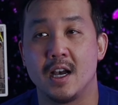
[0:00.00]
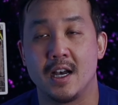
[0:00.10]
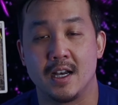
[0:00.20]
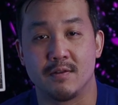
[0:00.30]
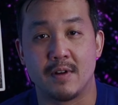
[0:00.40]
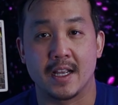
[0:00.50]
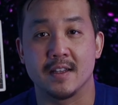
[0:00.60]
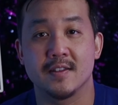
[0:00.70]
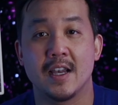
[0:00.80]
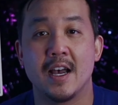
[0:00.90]
uh,
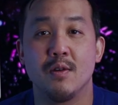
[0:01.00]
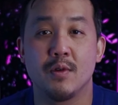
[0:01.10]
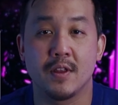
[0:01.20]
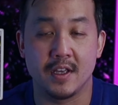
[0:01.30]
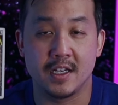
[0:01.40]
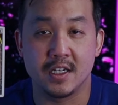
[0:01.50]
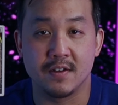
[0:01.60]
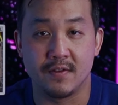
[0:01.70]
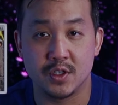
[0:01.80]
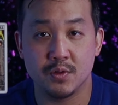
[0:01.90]
reconcile with an
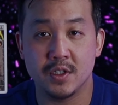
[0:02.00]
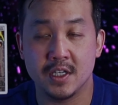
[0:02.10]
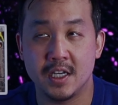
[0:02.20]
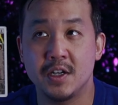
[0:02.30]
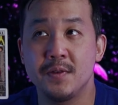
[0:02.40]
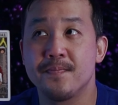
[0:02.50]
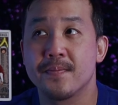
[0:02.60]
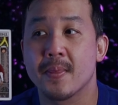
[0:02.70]
individual here,